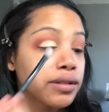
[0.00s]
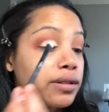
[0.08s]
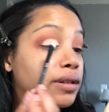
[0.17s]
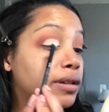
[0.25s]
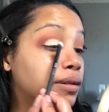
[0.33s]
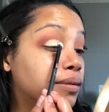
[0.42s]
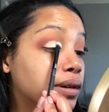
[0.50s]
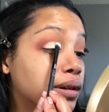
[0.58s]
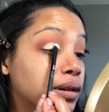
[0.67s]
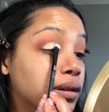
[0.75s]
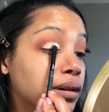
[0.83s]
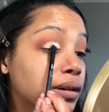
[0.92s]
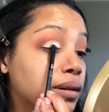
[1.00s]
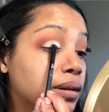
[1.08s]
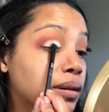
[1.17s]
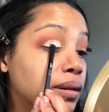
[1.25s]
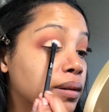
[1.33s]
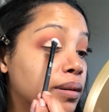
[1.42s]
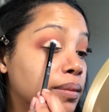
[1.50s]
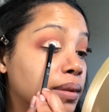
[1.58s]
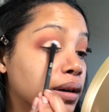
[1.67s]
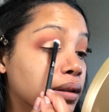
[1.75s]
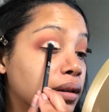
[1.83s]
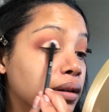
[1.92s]
and then we're gonna
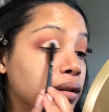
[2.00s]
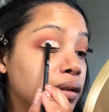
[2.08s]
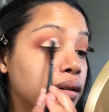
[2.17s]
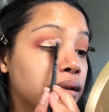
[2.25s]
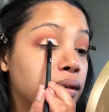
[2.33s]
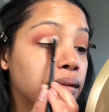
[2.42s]
pack that on there